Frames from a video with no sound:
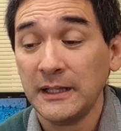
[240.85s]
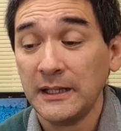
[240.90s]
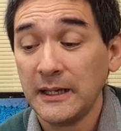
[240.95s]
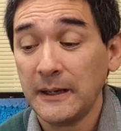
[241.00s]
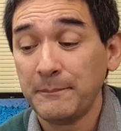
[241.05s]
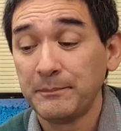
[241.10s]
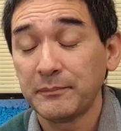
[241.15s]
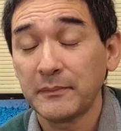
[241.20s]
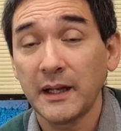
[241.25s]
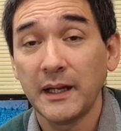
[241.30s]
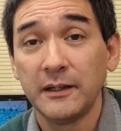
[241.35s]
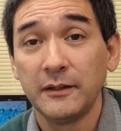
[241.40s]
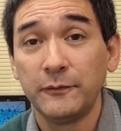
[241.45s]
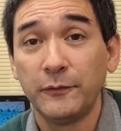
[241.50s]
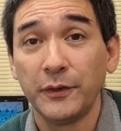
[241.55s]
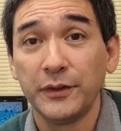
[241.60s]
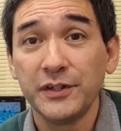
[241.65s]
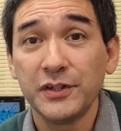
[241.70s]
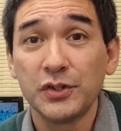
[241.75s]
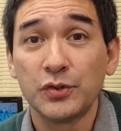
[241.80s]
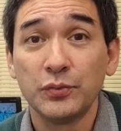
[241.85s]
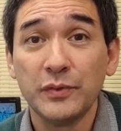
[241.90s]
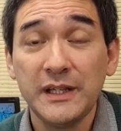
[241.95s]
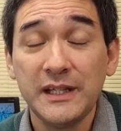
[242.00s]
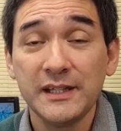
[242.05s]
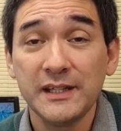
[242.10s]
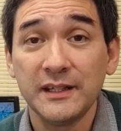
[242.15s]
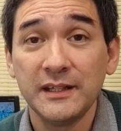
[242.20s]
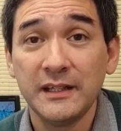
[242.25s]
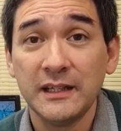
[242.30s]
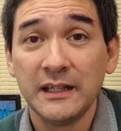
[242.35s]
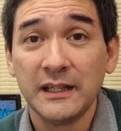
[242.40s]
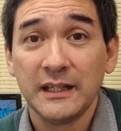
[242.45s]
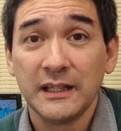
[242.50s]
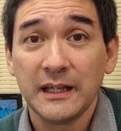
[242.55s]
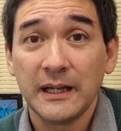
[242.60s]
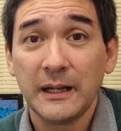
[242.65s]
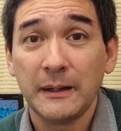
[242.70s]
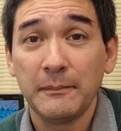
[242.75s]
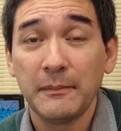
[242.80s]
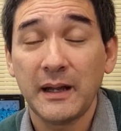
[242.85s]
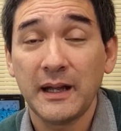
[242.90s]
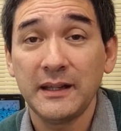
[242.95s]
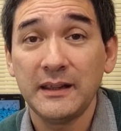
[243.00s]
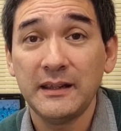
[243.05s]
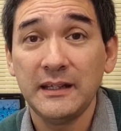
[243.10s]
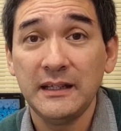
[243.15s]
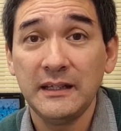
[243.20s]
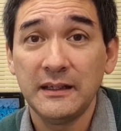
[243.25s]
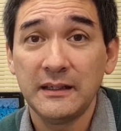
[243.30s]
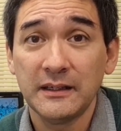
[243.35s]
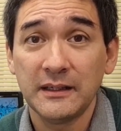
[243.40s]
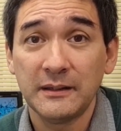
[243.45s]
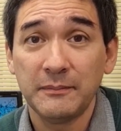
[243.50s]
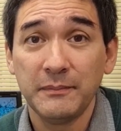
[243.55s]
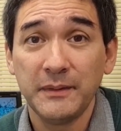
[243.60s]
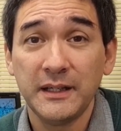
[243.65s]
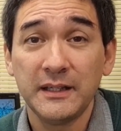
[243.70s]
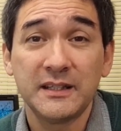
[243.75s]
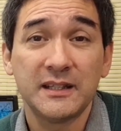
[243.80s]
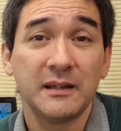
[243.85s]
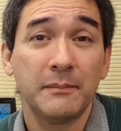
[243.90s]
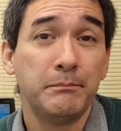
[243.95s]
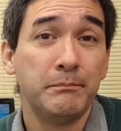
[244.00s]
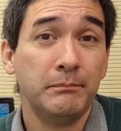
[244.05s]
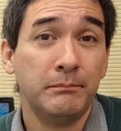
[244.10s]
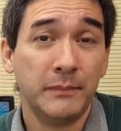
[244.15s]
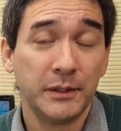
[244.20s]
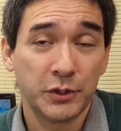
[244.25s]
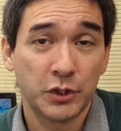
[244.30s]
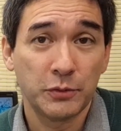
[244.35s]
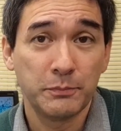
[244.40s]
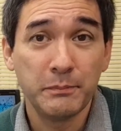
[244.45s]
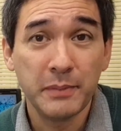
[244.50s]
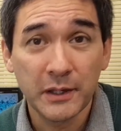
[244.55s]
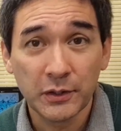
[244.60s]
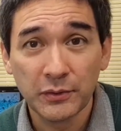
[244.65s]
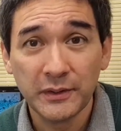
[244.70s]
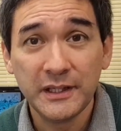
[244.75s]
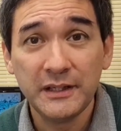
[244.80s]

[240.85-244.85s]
Um, and for this reason, um, I think um, it's a much better